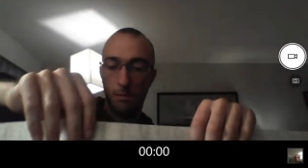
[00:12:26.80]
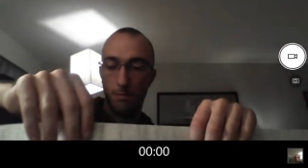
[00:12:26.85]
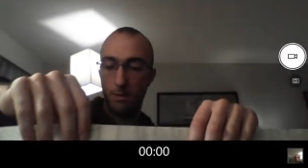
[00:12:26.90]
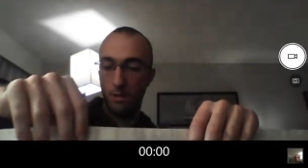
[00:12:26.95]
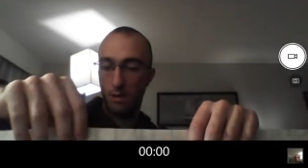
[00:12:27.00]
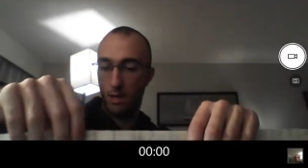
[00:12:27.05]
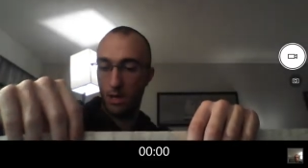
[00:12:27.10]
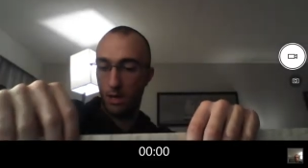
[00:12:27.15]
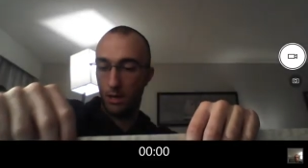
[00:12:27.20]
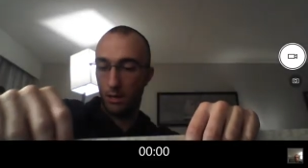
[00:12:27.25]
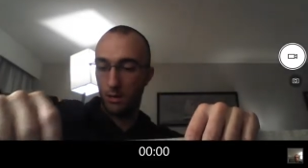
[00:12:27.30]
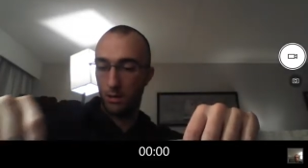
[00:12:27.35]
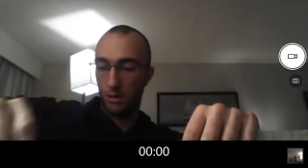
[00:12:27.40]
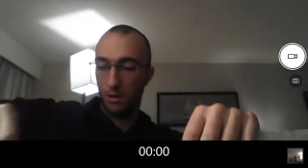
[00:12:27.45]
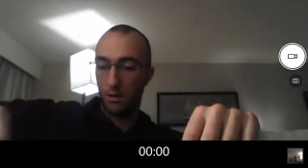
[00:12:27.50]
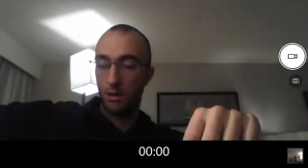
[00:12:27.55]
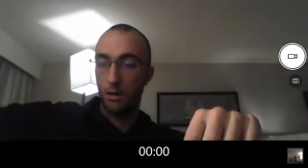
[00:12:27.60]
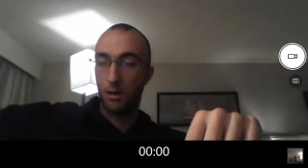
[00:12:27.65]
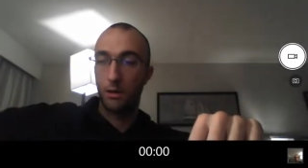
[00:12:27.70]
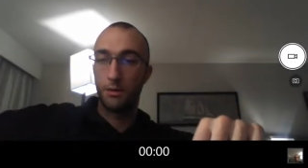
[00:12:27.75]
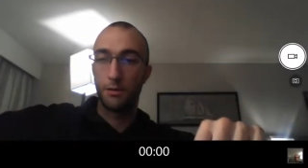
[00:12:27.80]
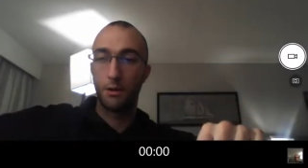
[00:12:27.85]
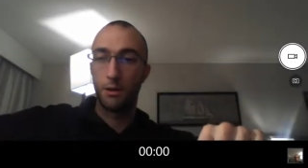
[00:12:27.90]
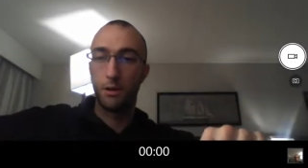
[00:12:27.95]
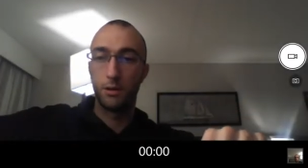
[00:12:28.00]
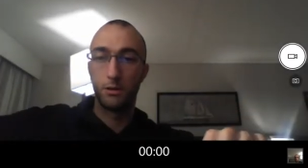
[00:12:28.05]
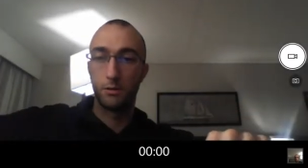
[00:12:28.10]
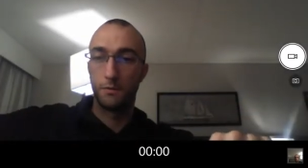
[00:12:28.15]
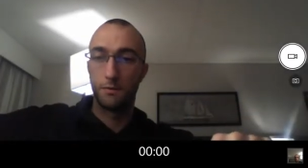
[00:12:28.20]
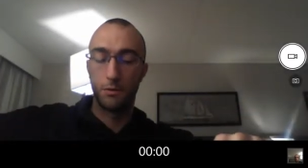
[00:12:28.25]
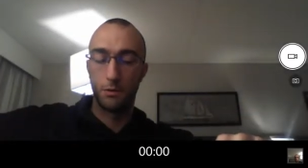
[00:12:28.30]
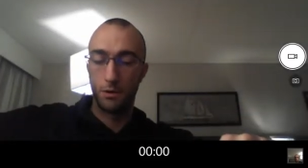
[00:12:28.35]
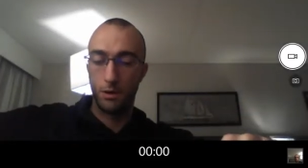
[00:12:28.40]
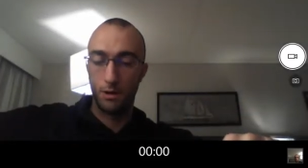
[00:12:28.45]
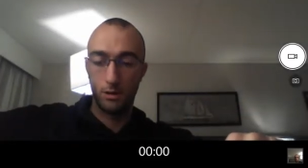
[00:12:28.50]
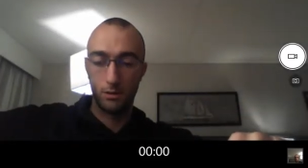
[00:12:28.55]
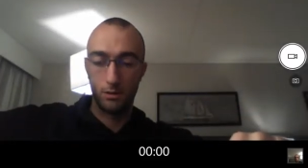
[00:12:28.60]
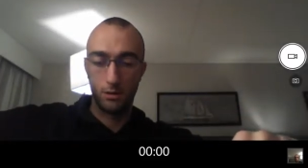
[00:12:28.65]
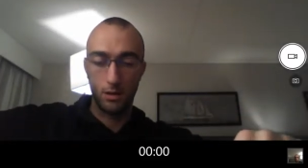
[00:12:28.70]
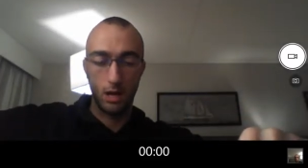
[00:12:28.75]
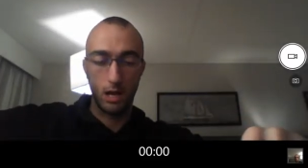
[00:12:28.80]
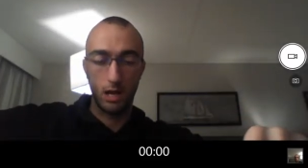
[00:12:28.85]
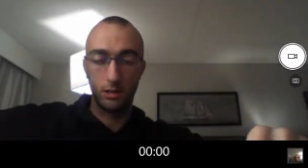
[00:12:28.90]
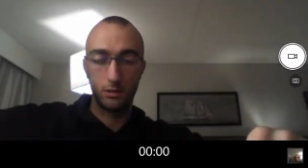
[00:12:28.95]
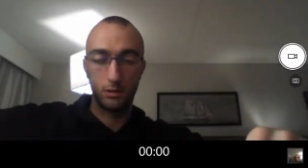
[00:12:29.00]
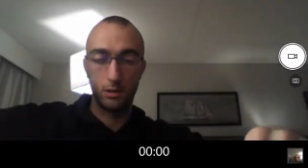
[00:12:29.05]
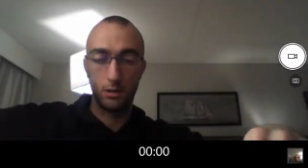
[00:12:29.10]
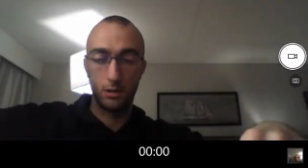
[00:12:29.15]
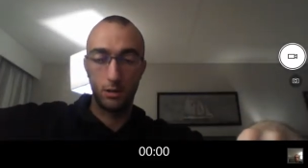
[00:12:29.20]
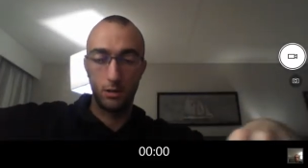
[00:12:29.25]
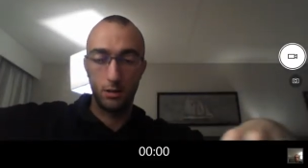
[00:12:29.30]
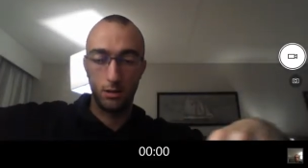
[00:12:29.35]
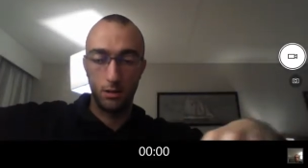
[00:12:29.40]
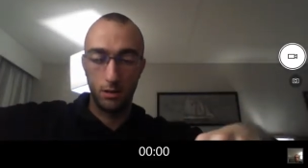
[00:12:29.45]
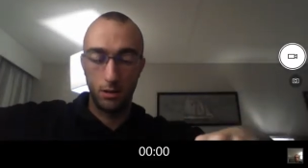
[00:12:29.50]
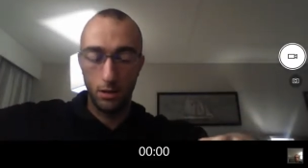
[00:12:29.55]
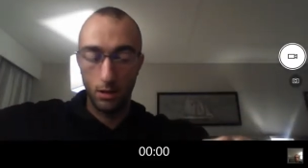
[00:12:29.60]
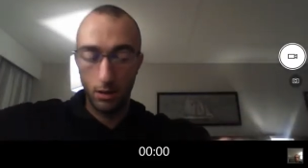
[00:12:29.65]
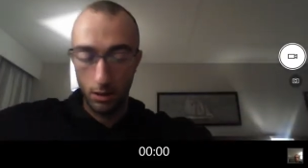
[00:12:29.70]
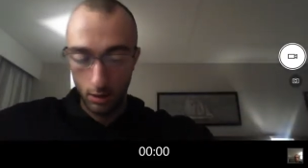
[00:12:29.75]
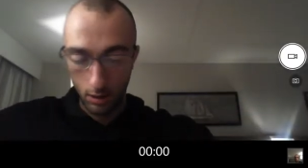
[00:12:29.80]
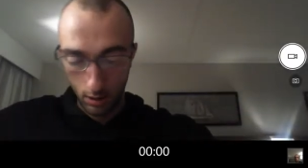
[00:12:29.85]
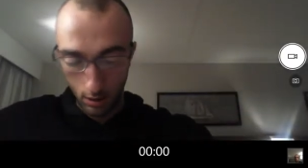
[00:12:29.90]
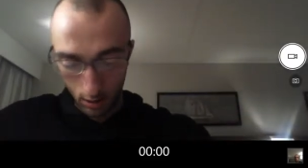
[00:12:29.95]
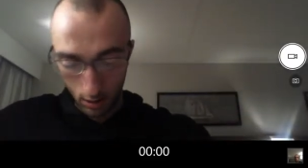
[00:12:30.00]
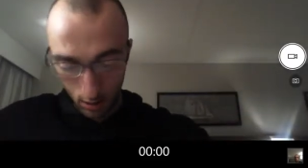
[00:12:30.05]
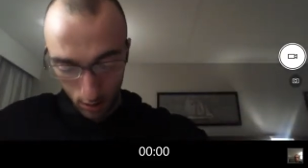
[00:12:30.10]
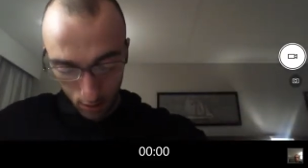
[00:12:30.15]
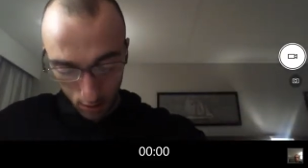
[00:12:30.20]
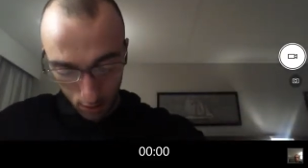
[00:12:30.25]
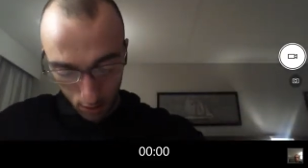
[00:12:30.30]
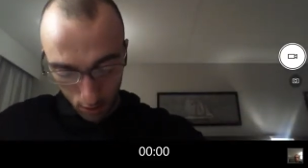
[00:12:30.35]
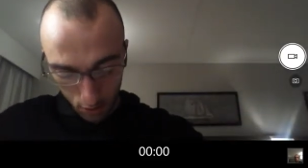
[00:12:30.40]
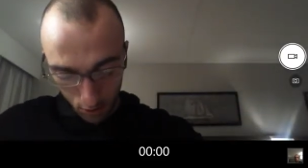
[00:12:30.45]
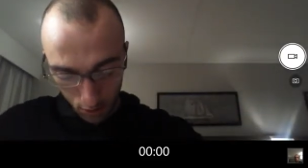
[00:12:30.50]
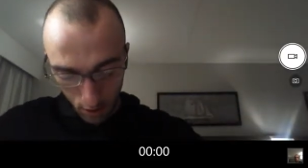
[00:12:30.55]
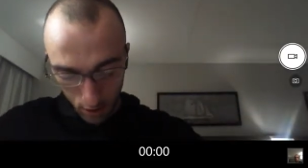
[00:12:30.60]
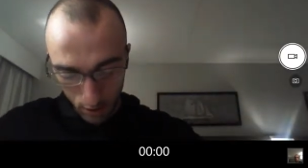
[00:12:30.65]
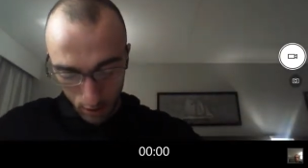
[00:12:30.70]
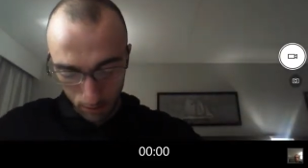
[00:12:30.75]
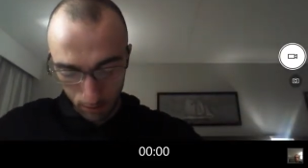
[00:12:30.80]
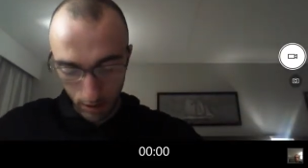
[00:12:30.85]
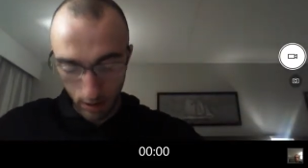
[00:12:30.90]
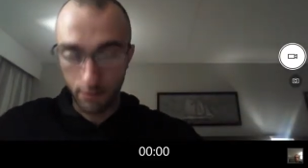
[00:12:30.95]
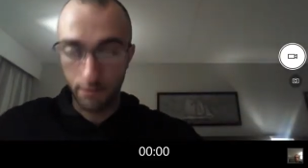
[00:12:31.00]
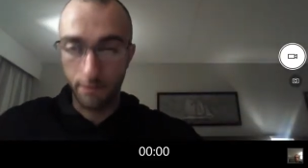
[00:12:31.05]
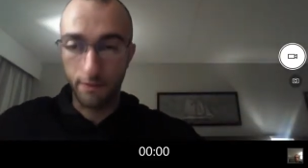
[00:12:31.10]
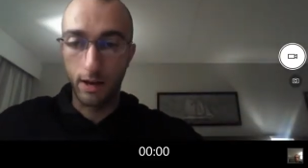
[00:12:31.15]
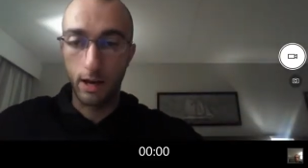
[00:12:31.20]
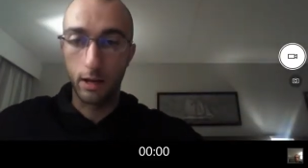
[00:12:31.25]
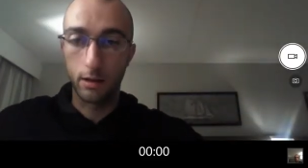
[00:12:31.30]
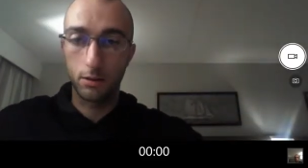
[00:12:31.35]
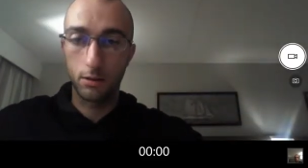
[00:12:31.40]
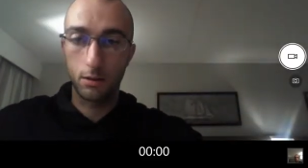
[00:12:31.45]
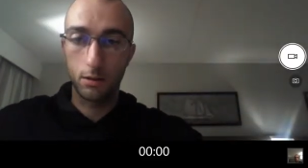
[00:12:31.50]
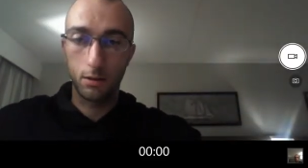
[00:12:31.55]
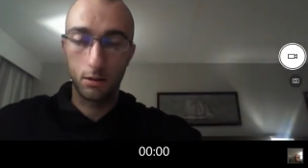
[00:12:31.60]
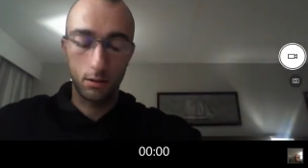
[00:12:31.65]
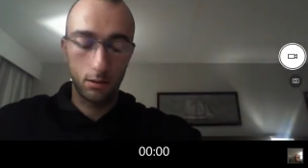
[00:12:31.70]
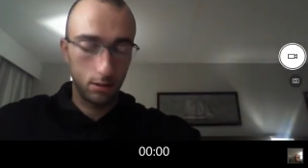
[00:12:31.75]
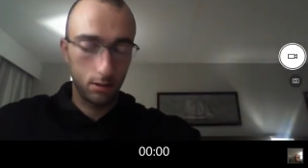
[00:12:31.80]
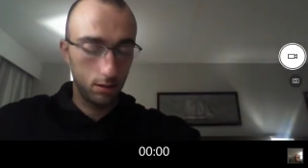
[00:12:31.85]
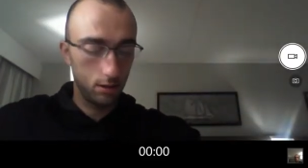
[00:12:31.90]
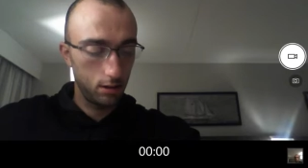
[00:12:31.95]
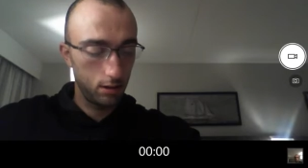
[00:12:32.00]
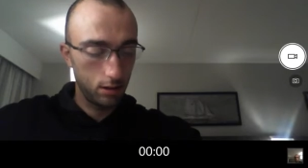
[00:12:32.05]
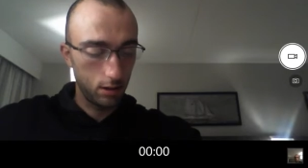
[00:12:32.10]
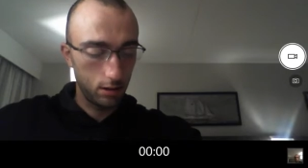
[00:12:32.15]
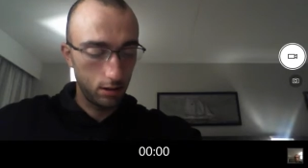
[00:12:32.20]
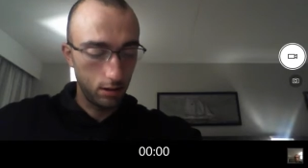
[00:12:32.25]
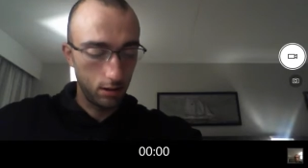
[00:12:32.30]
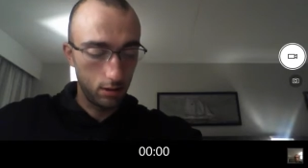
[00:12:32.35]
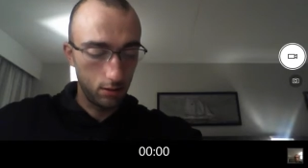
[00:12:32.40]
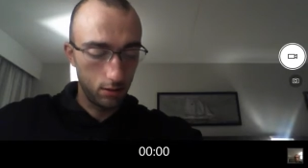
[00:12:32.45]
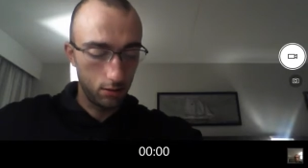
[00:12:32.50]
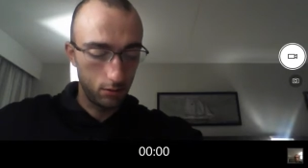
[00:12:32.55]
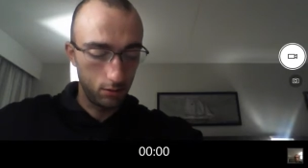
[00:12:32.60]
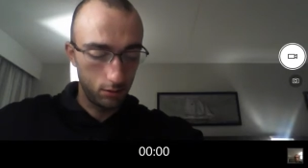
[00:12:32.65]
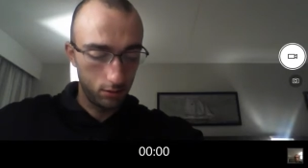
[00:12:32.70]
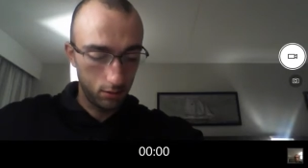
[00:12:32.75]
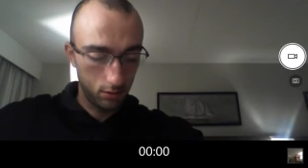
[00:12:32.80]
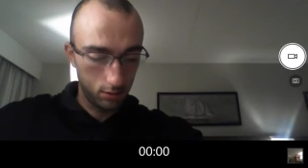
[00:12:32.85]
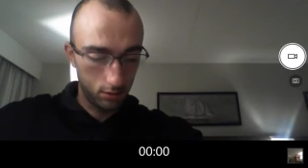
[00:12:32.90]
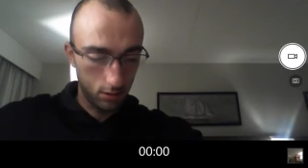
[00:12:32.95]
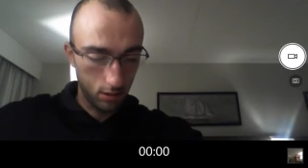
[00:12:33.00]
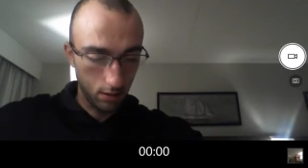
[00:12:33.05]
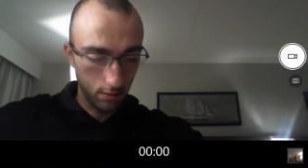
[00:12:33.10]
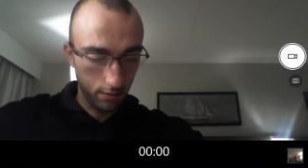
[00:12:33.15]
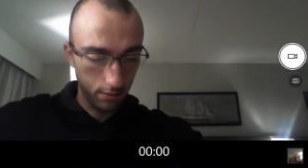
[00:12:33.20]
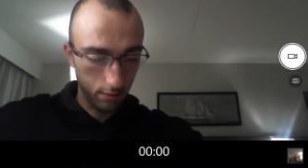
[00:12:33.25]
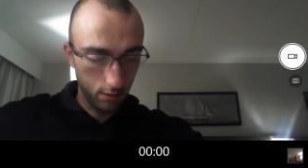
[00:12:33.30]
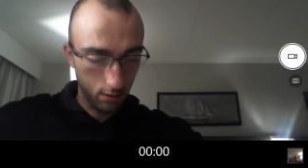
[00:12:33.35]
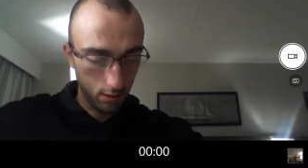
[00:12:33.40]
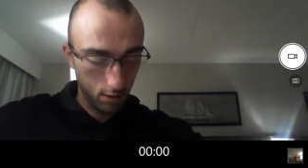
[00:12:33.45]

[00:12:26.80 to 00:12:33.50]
be like the 30s or 40s, honestly. Just judging by the font that they used and stuff.